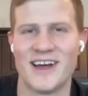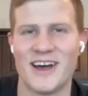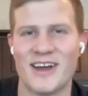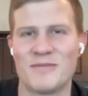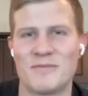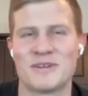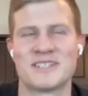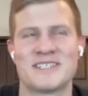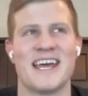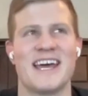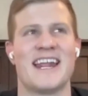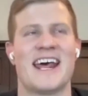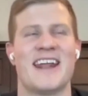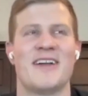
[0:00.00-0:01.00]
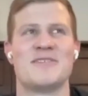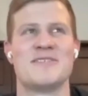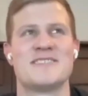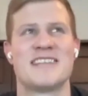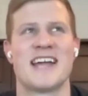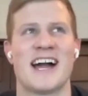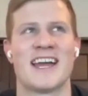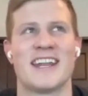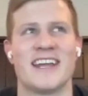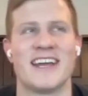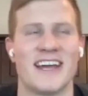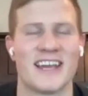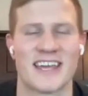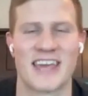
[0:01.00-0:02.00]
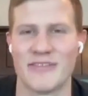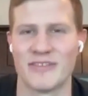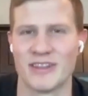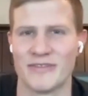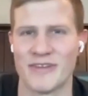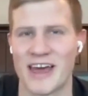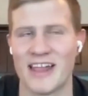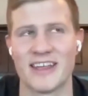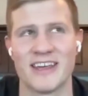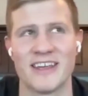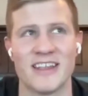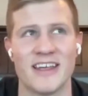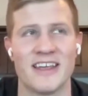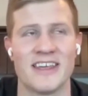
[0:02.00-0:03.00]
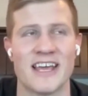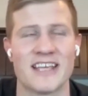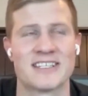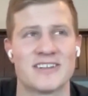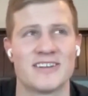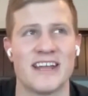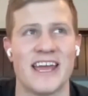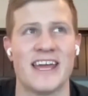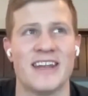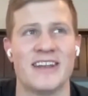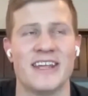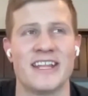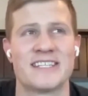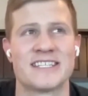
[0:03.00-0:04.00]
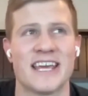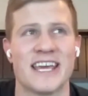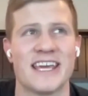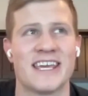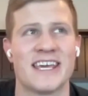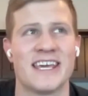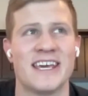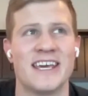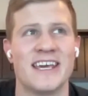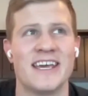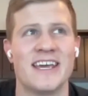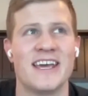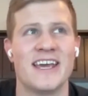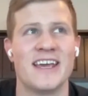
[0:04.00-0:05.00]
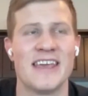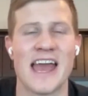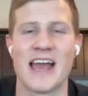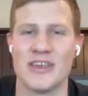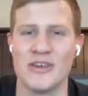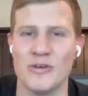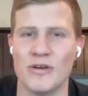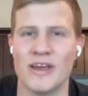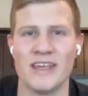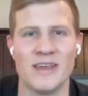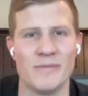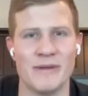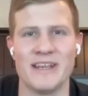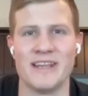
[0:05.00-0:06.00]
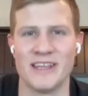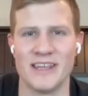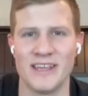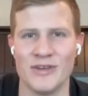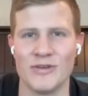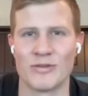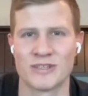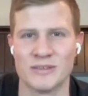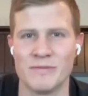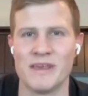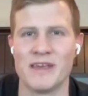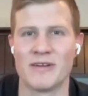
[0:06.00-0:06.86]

100%. And I was talking to Kevin LaValle yesterday, and it's like, yeah, you mean you were to